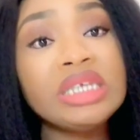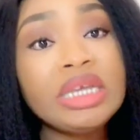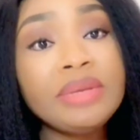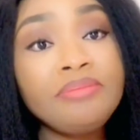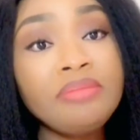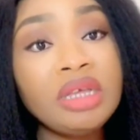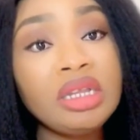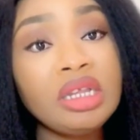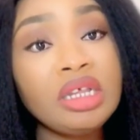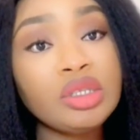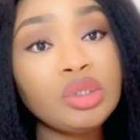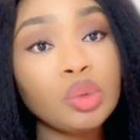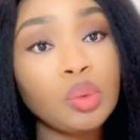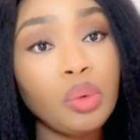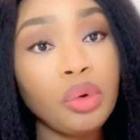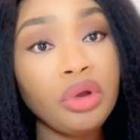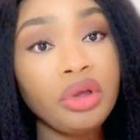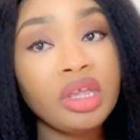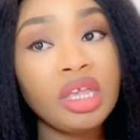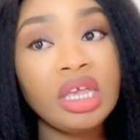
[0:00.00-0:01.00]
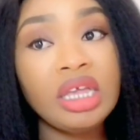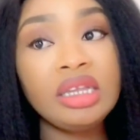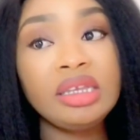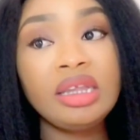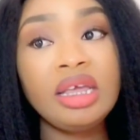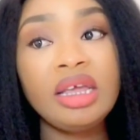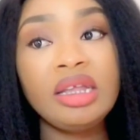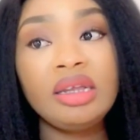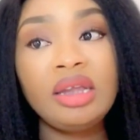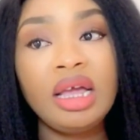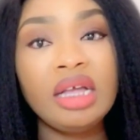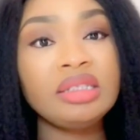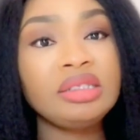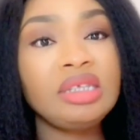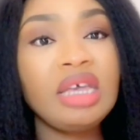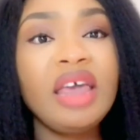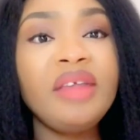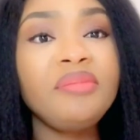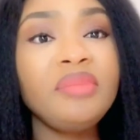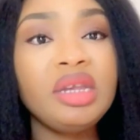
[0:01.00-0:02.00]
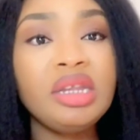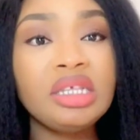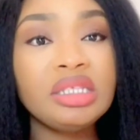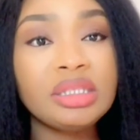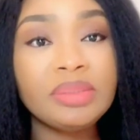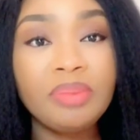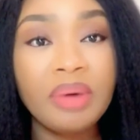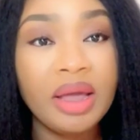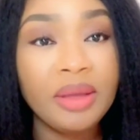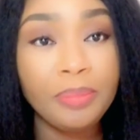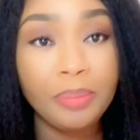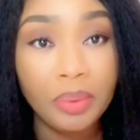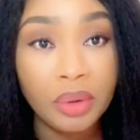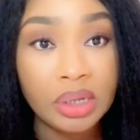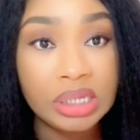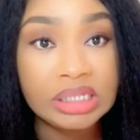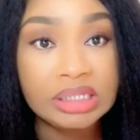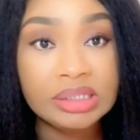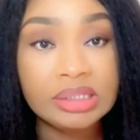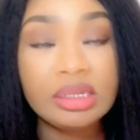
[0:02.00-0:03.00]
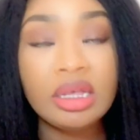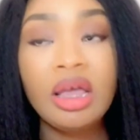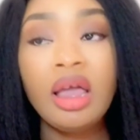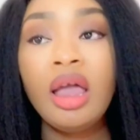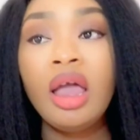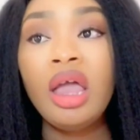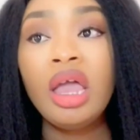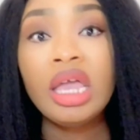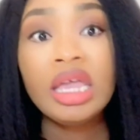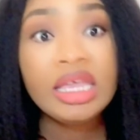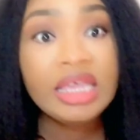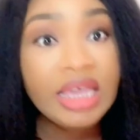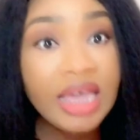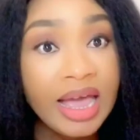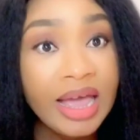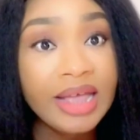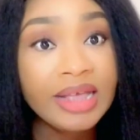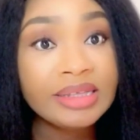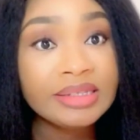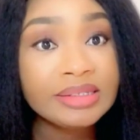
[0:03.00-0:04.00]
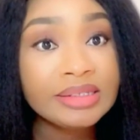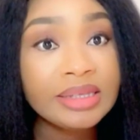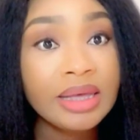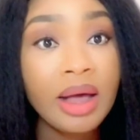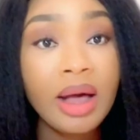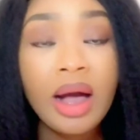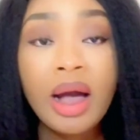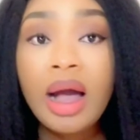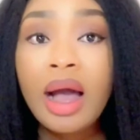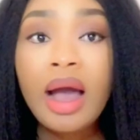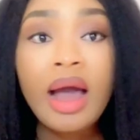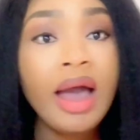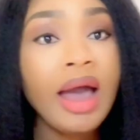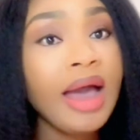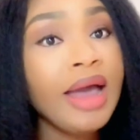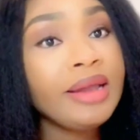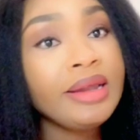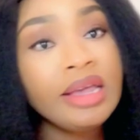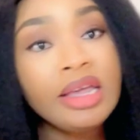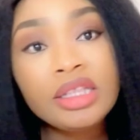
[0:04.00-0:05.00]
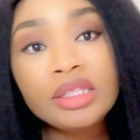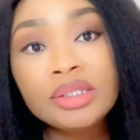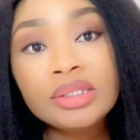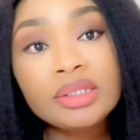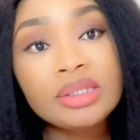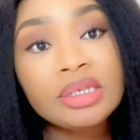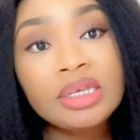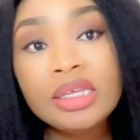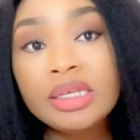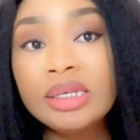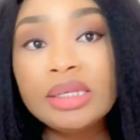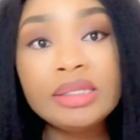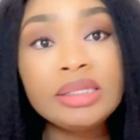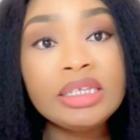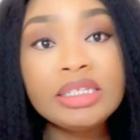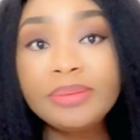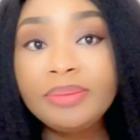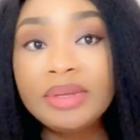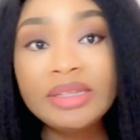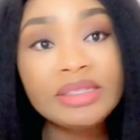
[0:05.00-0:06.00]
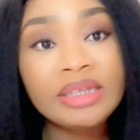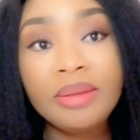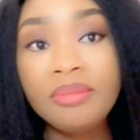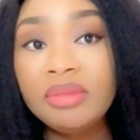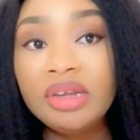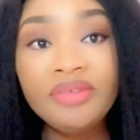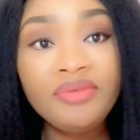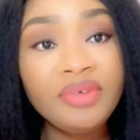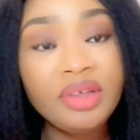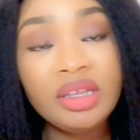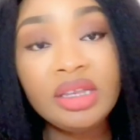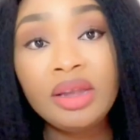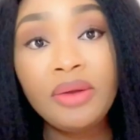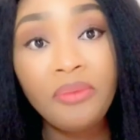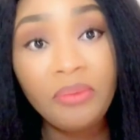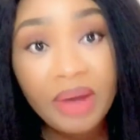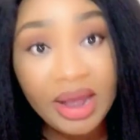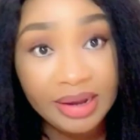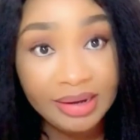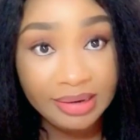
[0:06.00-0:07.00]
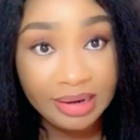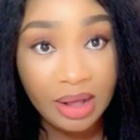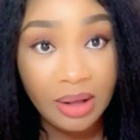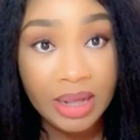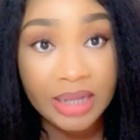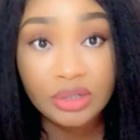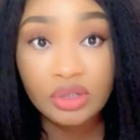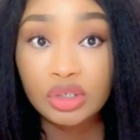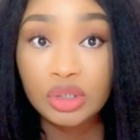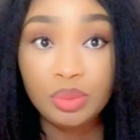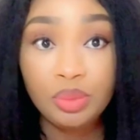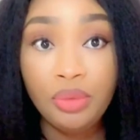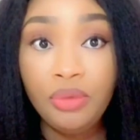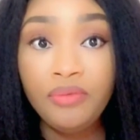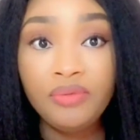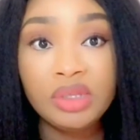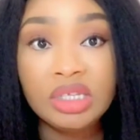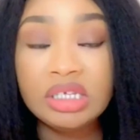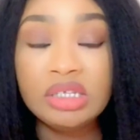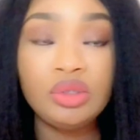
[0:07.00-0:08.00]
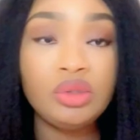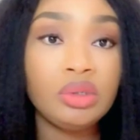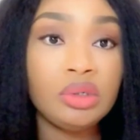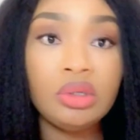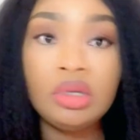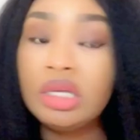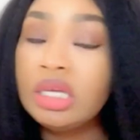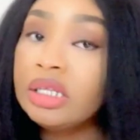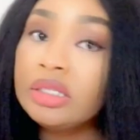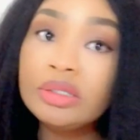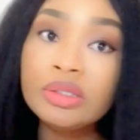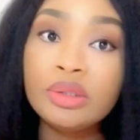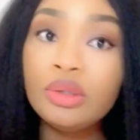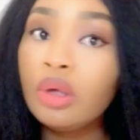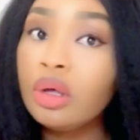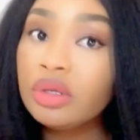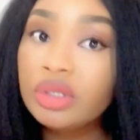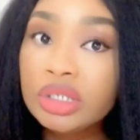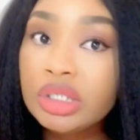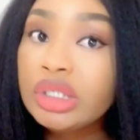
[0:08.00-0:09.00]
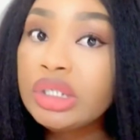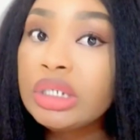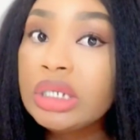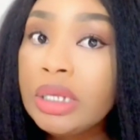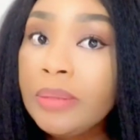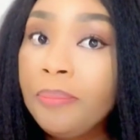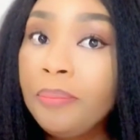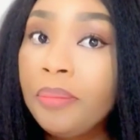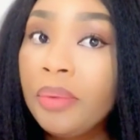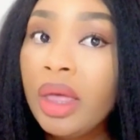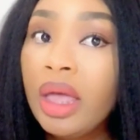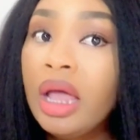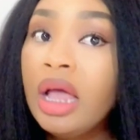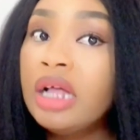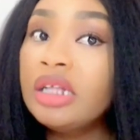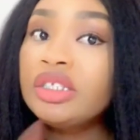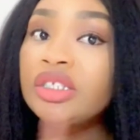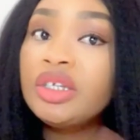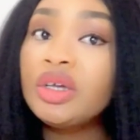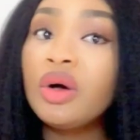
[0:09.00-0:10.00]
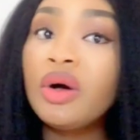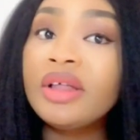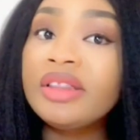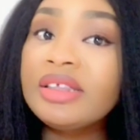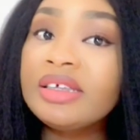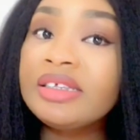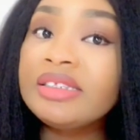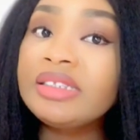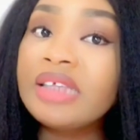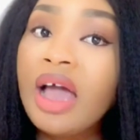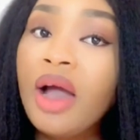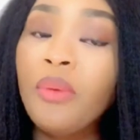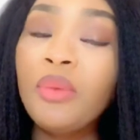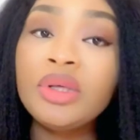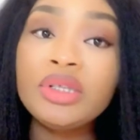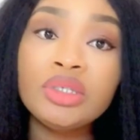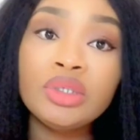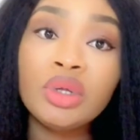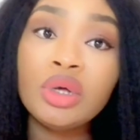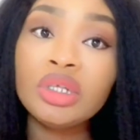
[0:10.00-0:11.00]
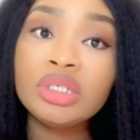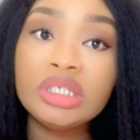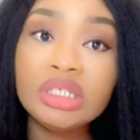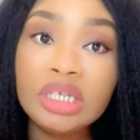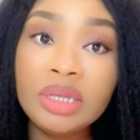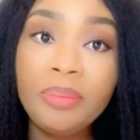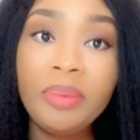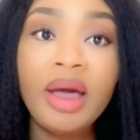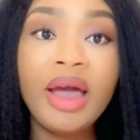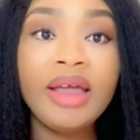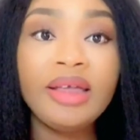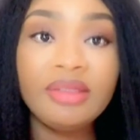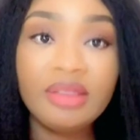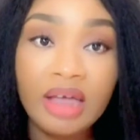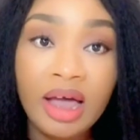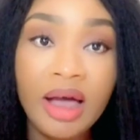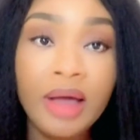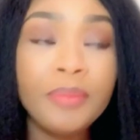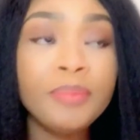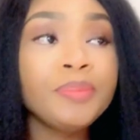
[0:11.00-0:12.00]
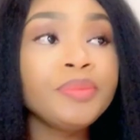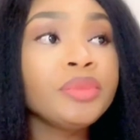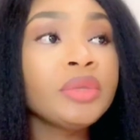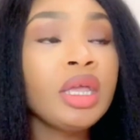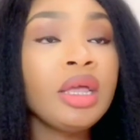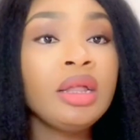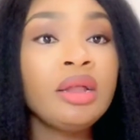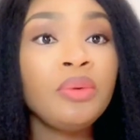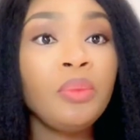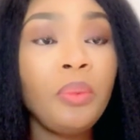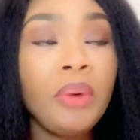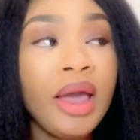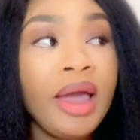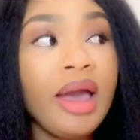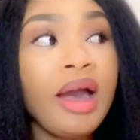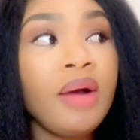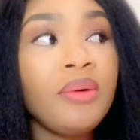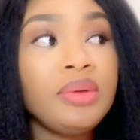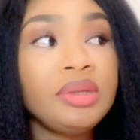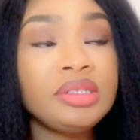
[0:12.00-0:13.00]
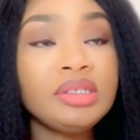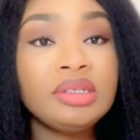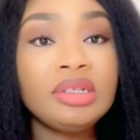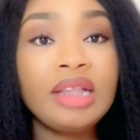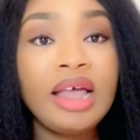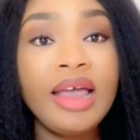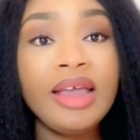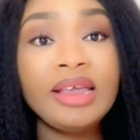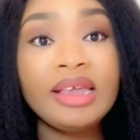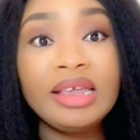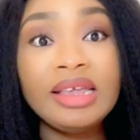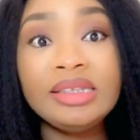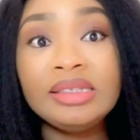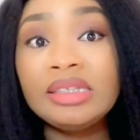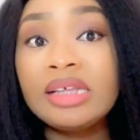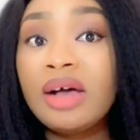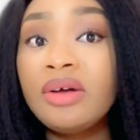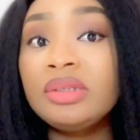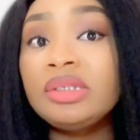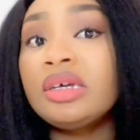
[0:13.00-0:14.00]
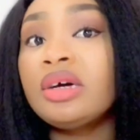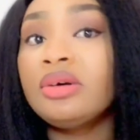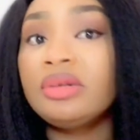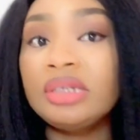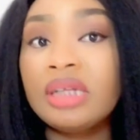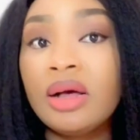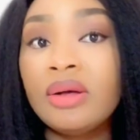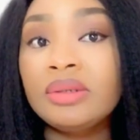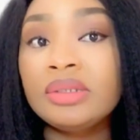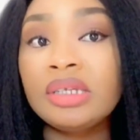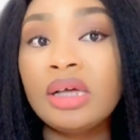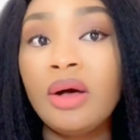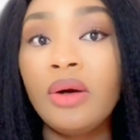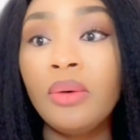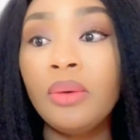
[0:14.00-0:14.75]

minutes working, then like 10 minutes by bus. Yes, and this place I'm living right now, I just moved into, it's not cheap. The other side was not cheap either. Where I was like in downtown,